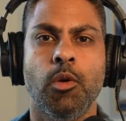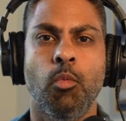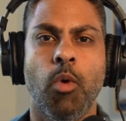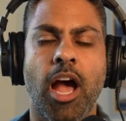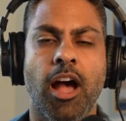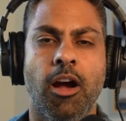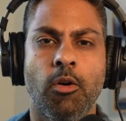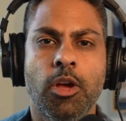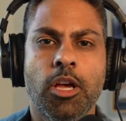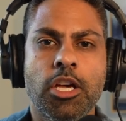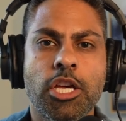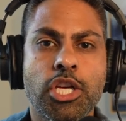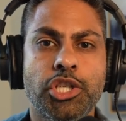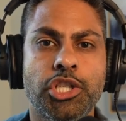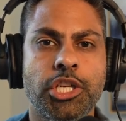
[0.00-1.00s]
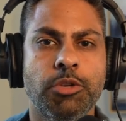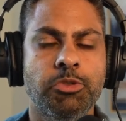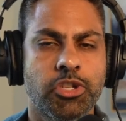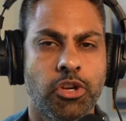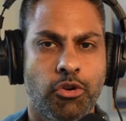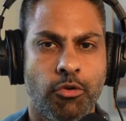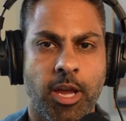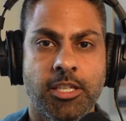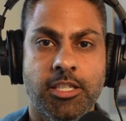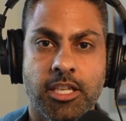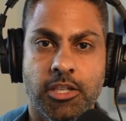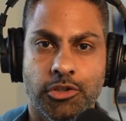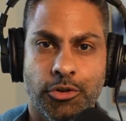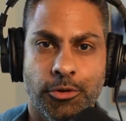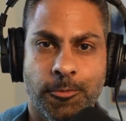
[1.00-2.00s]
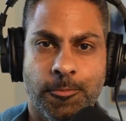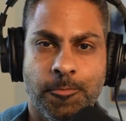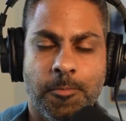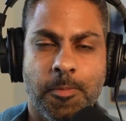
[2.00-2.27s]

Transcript: Wow. She was a great teacher.